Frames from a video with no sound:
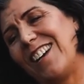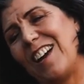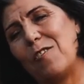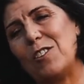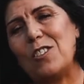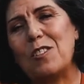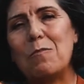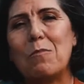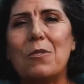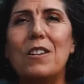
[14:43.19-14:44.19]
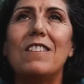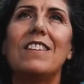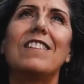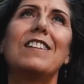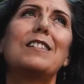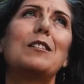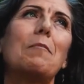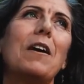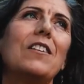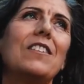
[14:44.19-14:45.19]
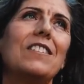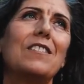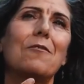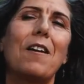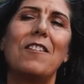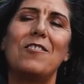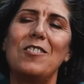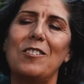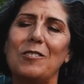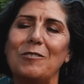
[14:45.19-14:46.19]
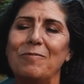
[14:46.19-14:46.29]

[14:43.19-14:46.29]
I want you to breathe in the smells around you.